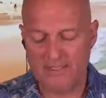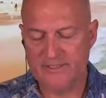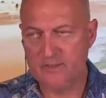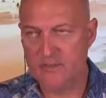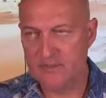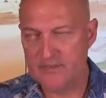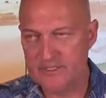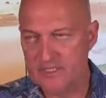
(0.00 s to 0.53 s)

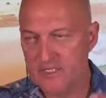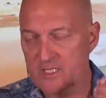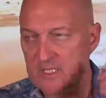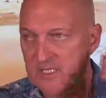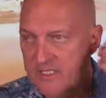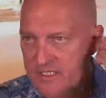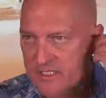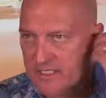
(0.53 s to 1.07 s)
So I'm just
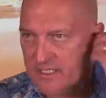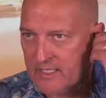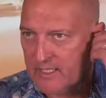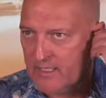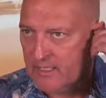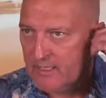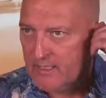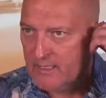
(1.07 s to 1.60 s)

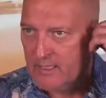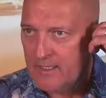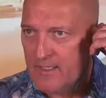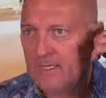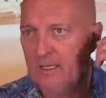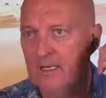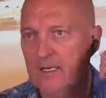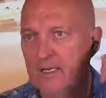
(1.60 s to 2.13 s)
listening
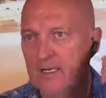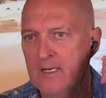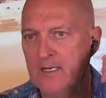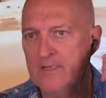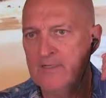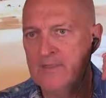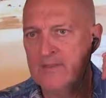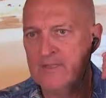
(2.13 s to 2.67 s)

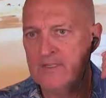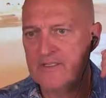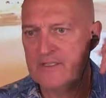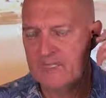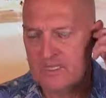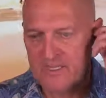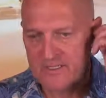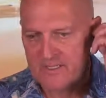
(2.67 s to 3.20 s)
to these
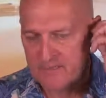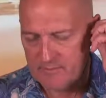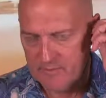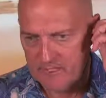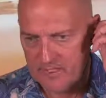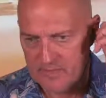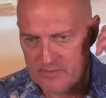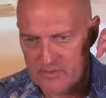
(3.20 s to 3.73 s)
things and
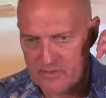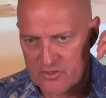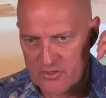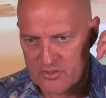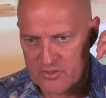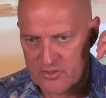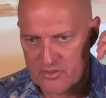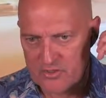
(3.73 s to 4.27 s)
making
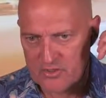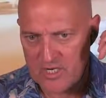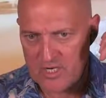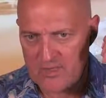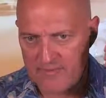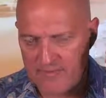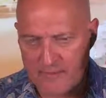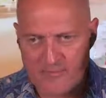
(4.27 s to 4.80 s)

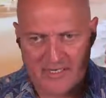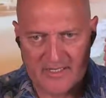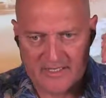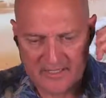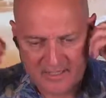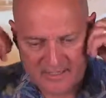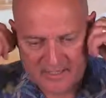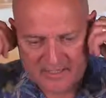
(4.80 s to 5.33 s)
sure. I'm getting
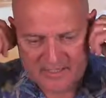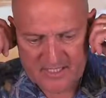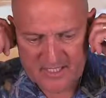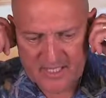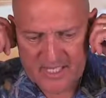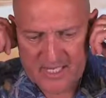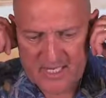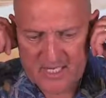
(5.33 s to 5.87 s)
a little
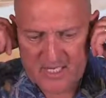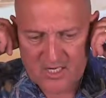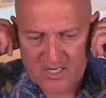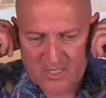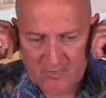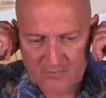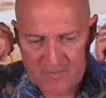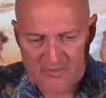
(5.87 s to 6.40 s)
delay
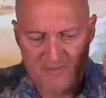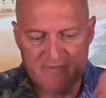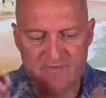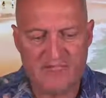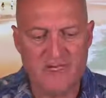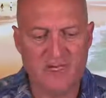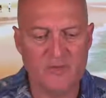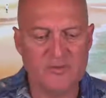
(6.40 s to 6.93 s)
here, but the
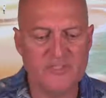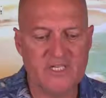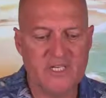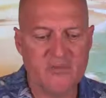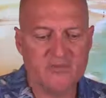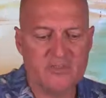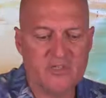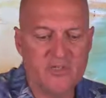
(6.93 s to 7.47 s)
video
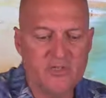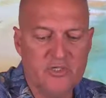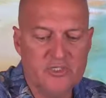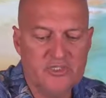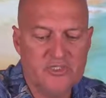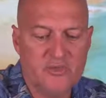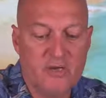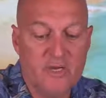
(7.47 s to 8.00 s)
sounds
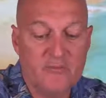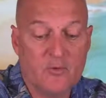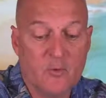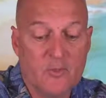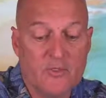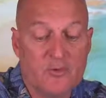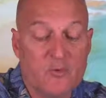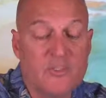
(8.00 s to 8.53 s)
good, so I'm
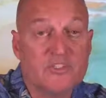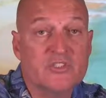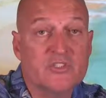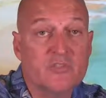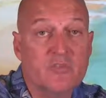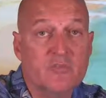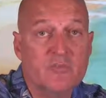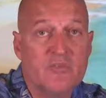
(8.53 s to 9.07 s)
going to
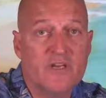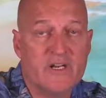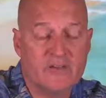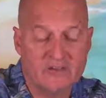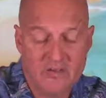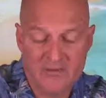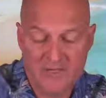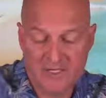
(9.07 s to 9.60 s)
assume that
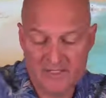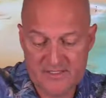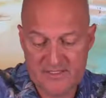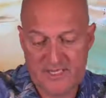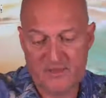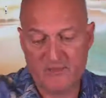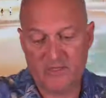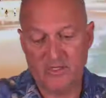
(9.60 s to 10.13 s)
everything is
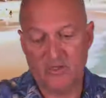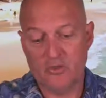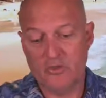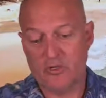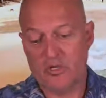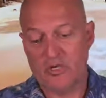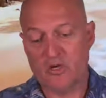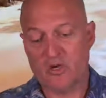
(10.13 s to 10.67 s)
sounding
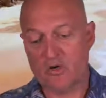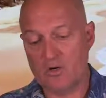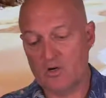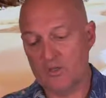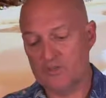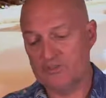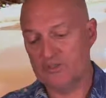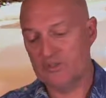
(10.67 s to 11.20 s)
good here
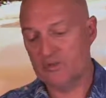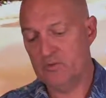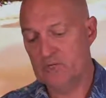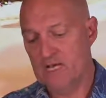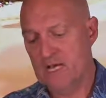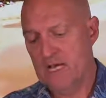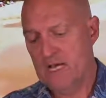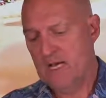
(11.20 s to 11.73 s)
also.
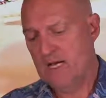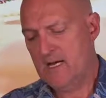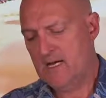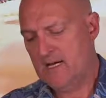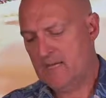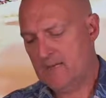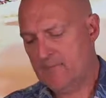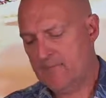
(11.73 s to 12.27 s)

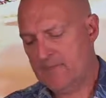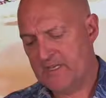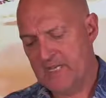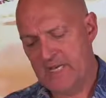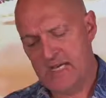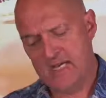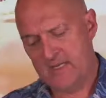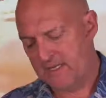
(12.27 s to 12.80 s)

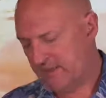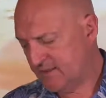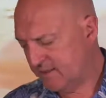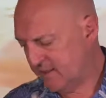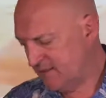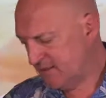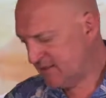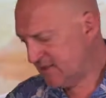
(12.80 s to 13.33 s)
Yeah, it's
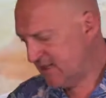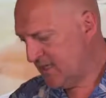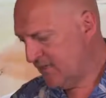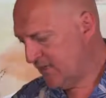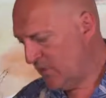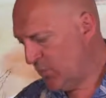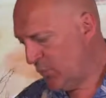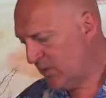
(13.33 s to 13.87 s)
just kind
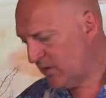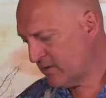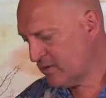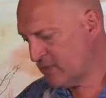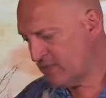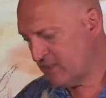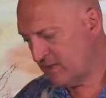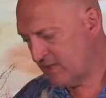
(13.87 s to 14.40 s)
of a
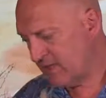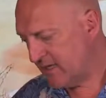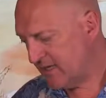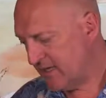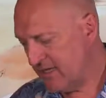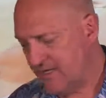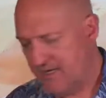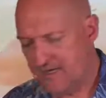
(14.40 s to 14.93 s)
weird deal,
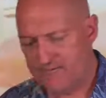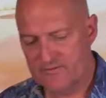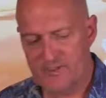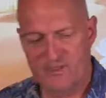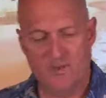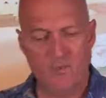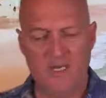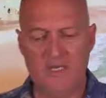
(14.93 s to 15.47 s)
and I have
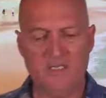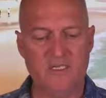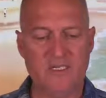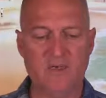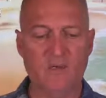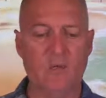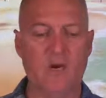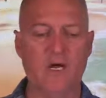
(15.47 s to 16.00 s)
no
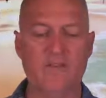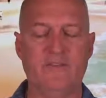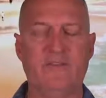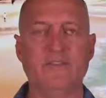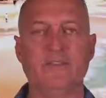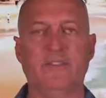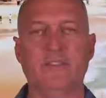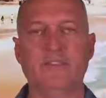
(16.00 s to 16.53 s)
idea why
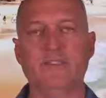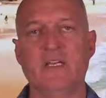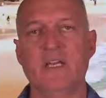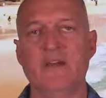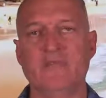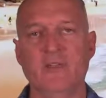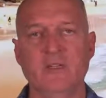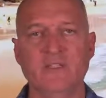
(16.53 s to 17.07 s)
this is. You
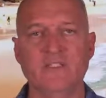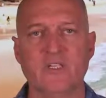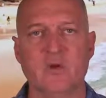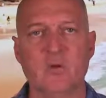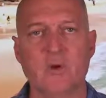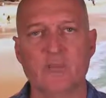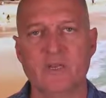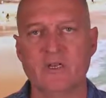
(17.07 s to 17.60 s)
have all this
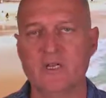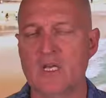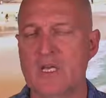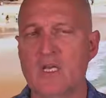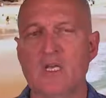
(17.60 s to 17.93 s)
equipment.